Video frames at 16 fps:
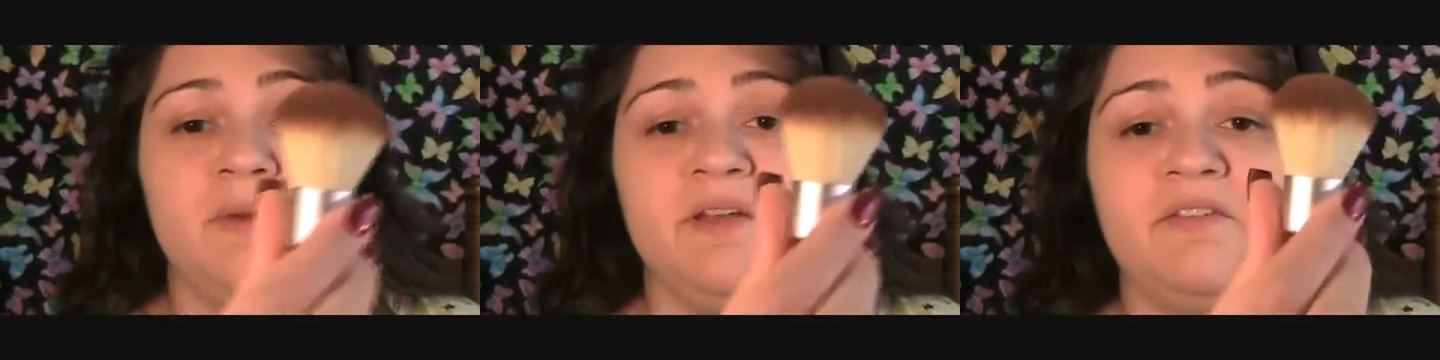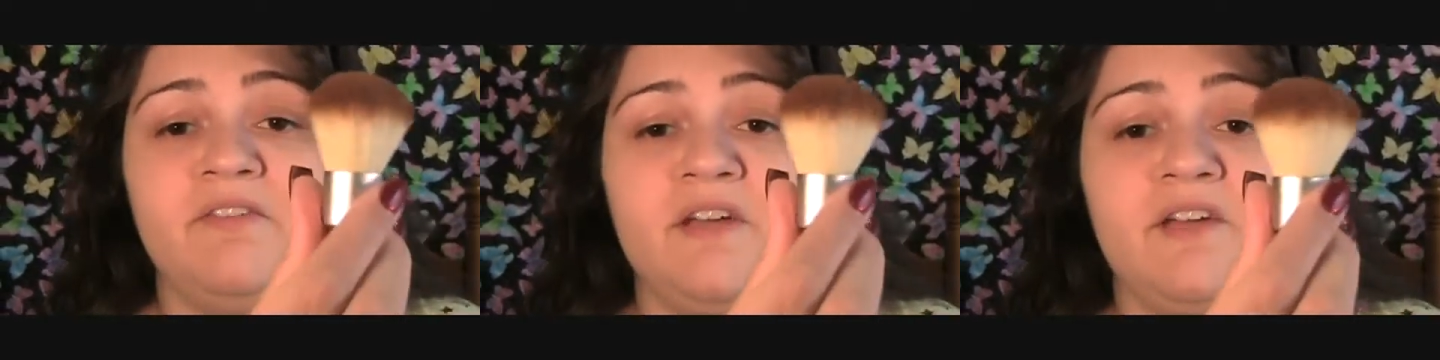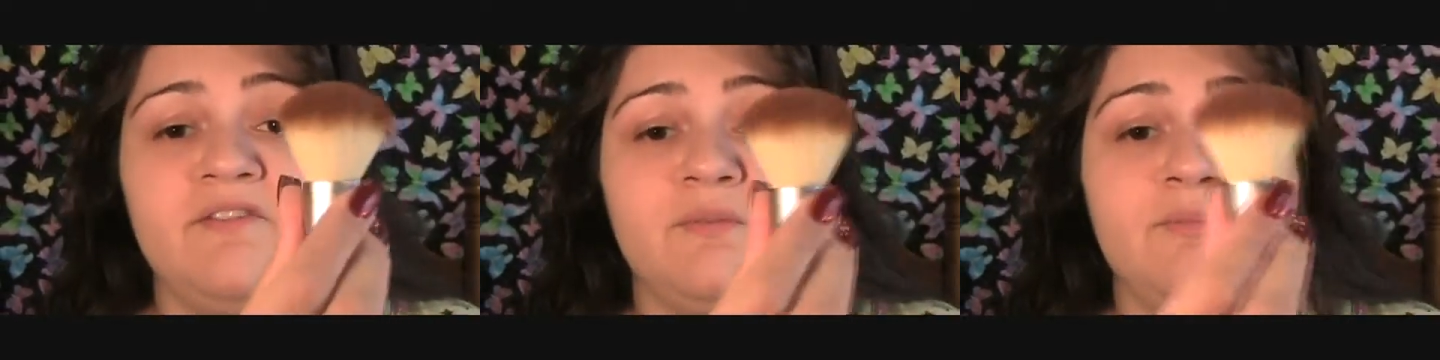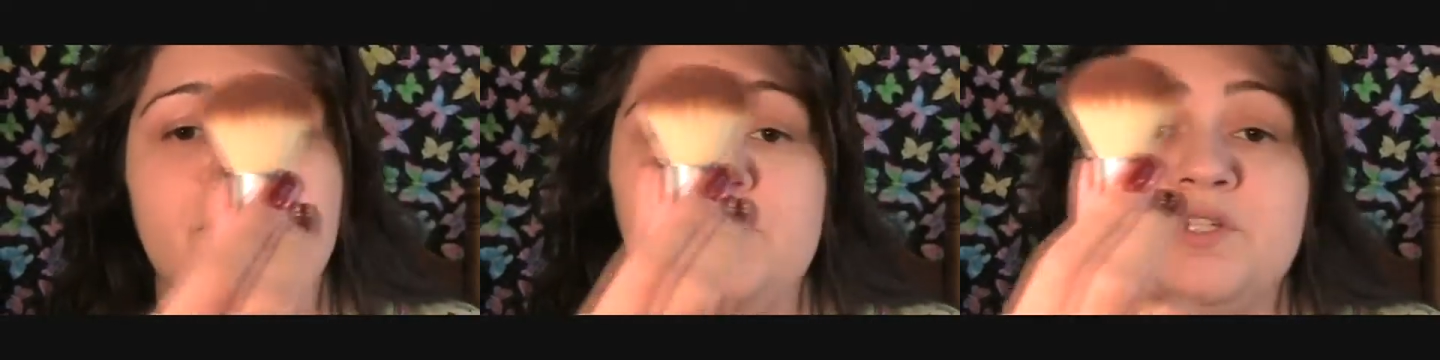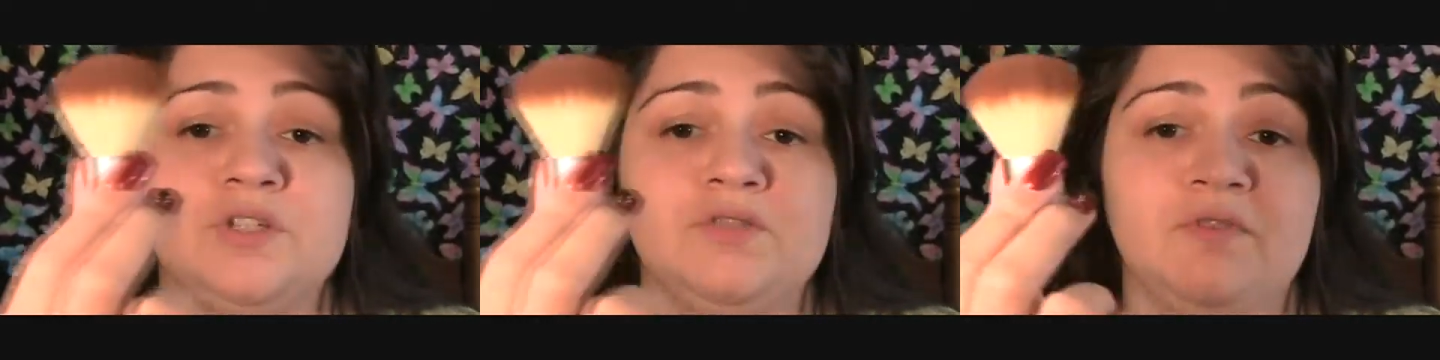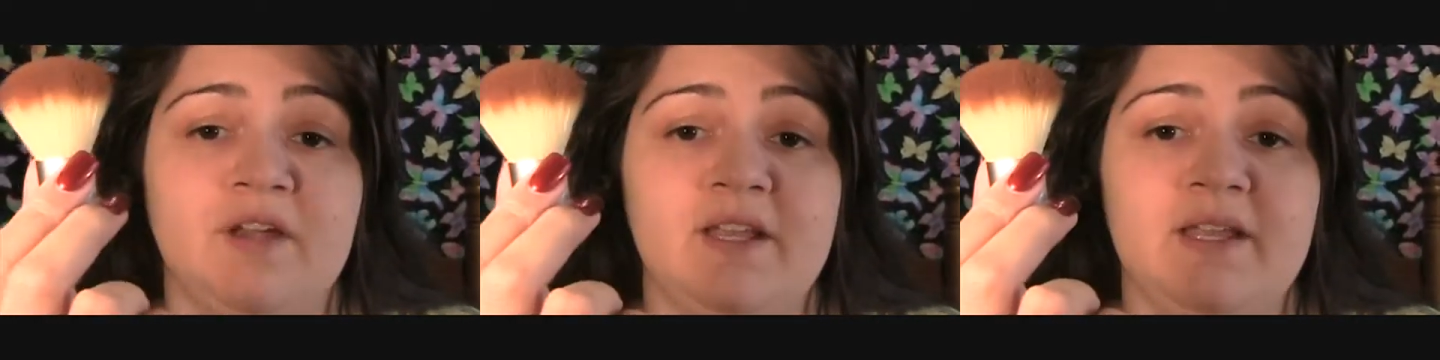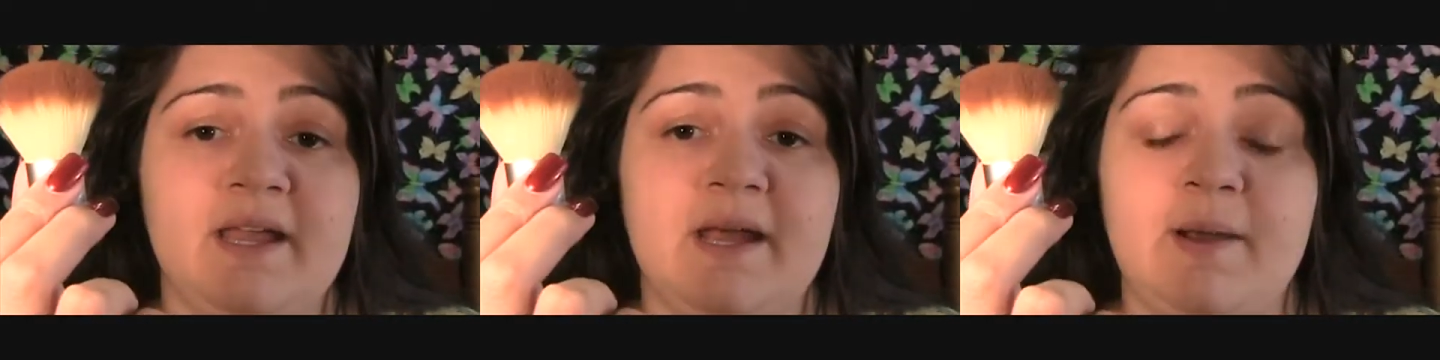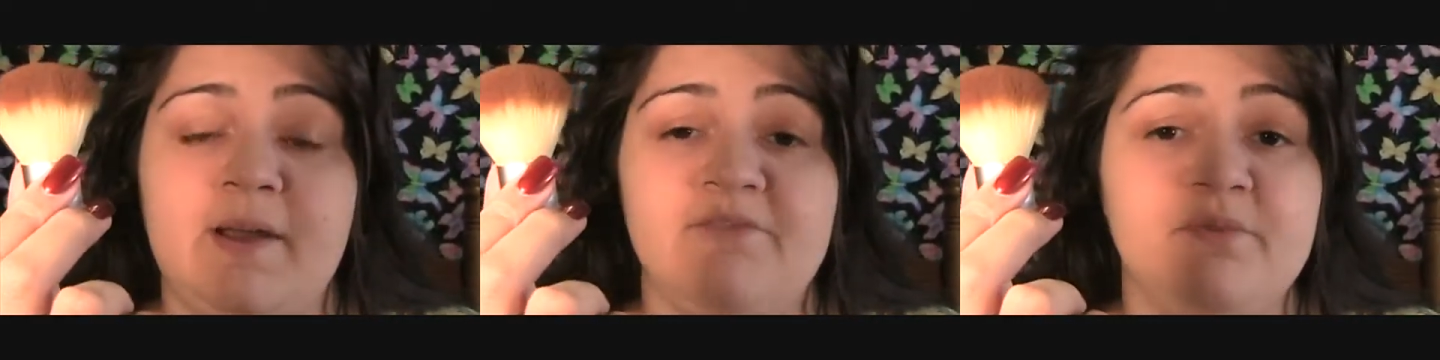my favorite brushes right
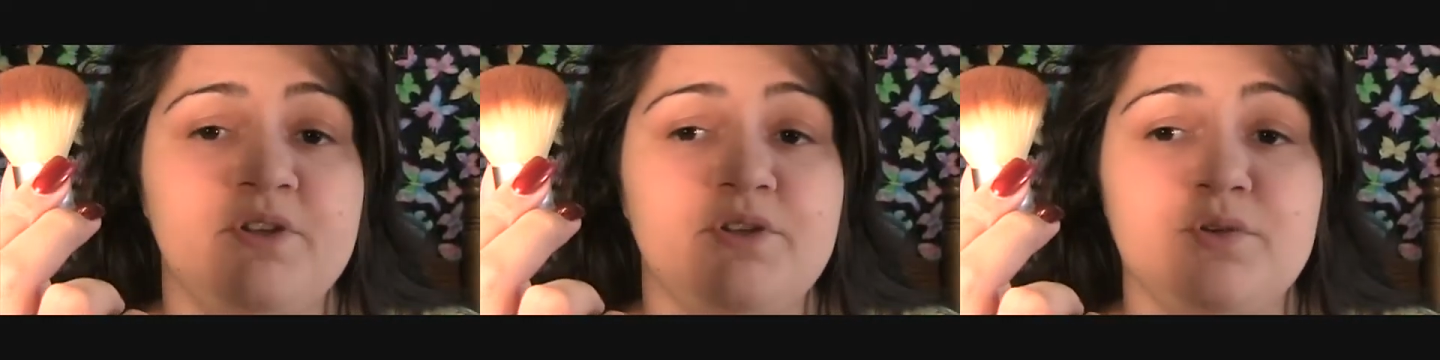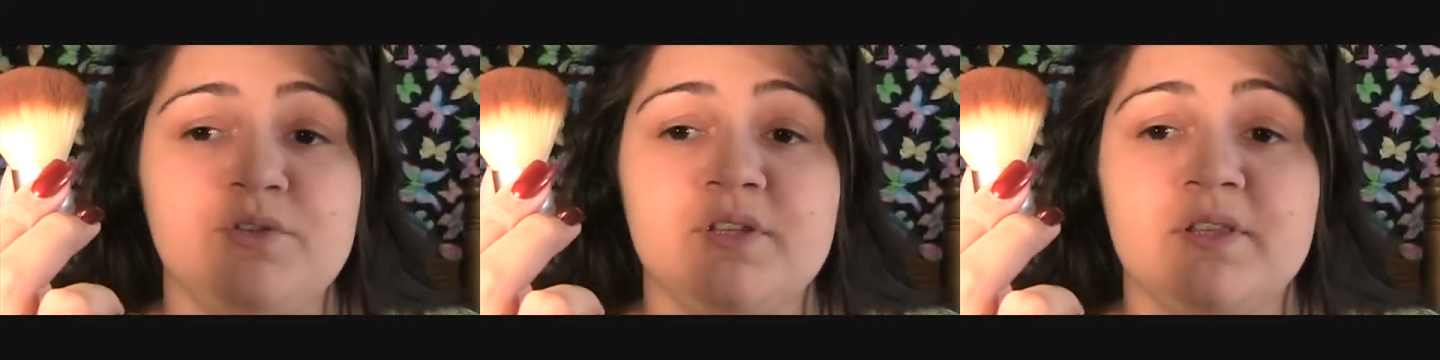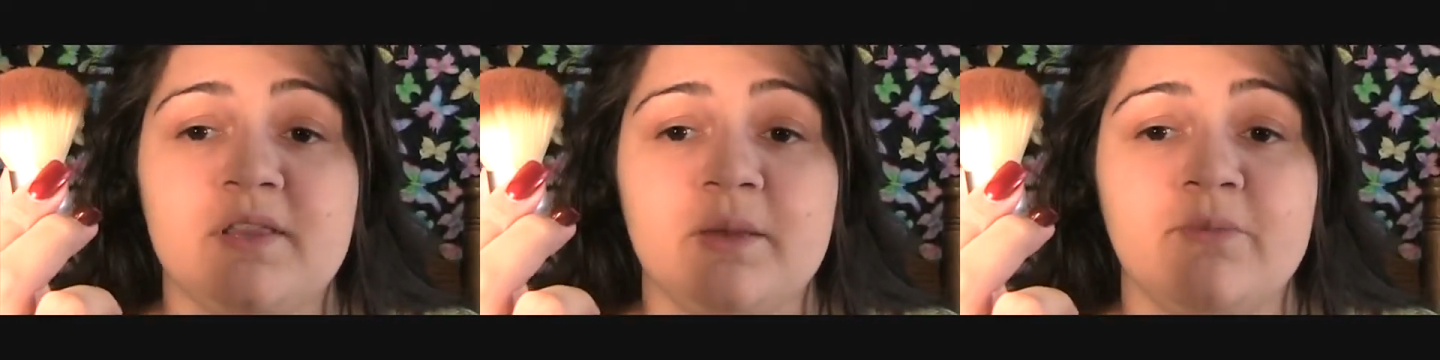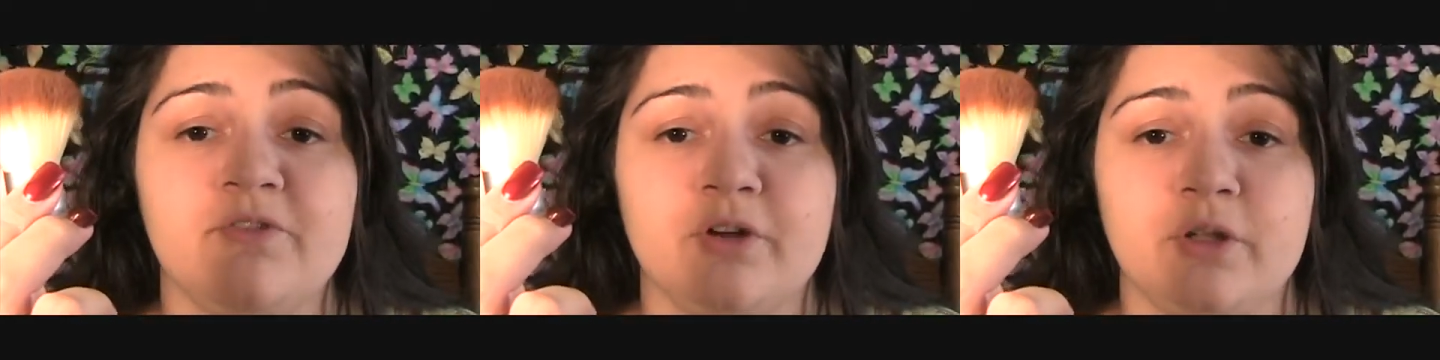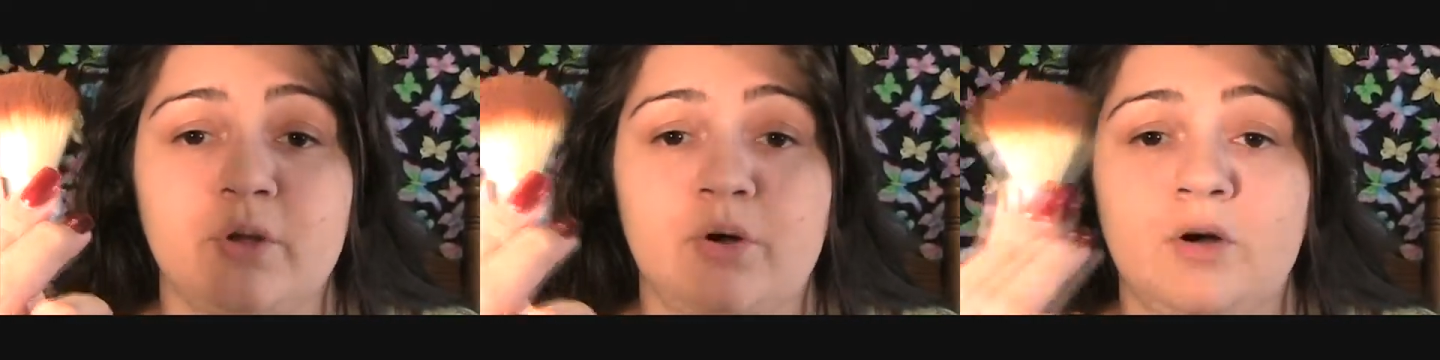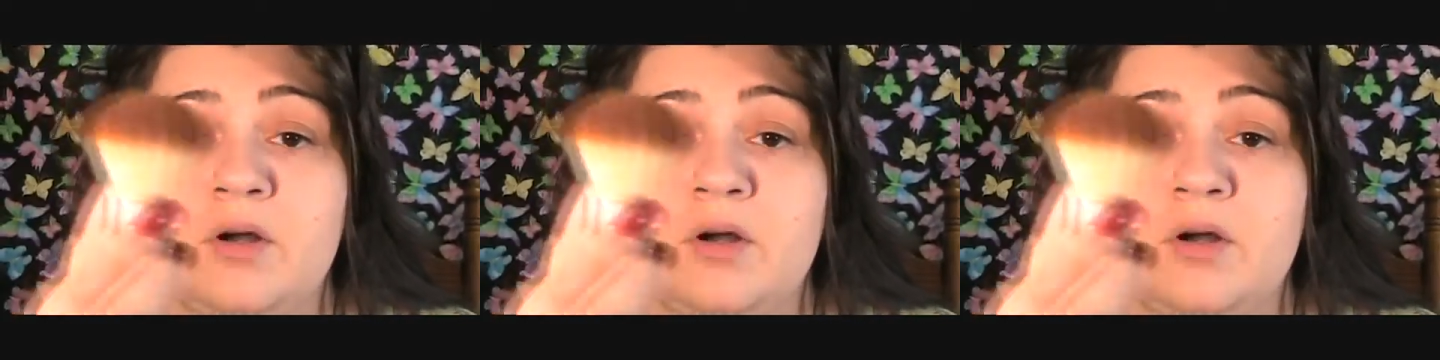now. I've been using them for